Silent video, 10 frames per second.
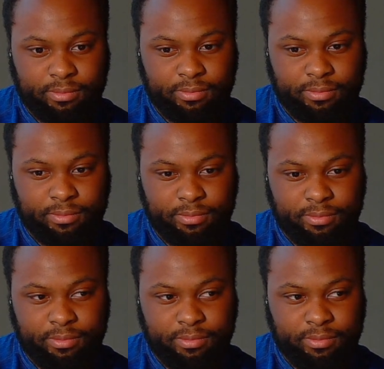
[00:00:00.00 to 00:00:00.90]

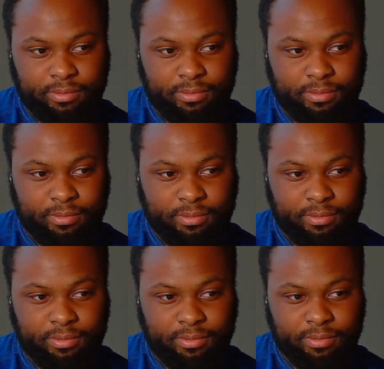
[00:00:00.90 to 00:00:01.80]

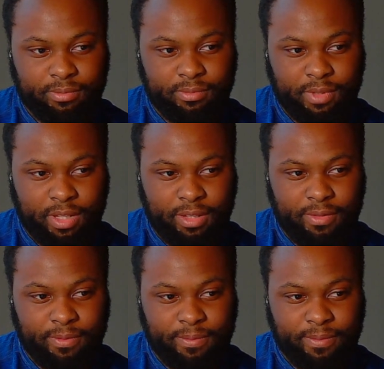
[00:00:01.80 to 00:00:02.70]

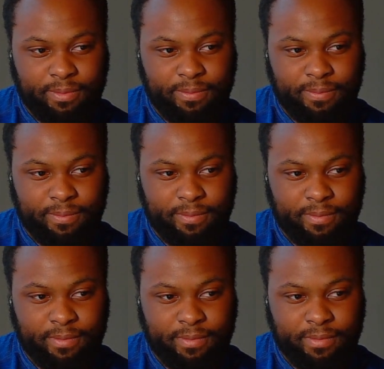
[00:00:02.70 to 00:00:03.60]

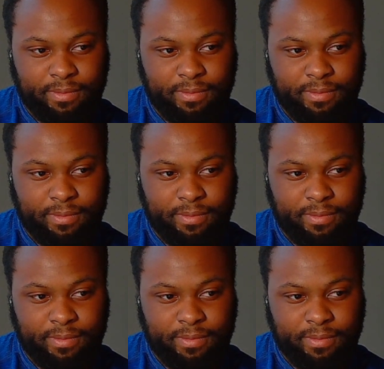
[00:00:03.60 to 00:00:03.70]
[no speech]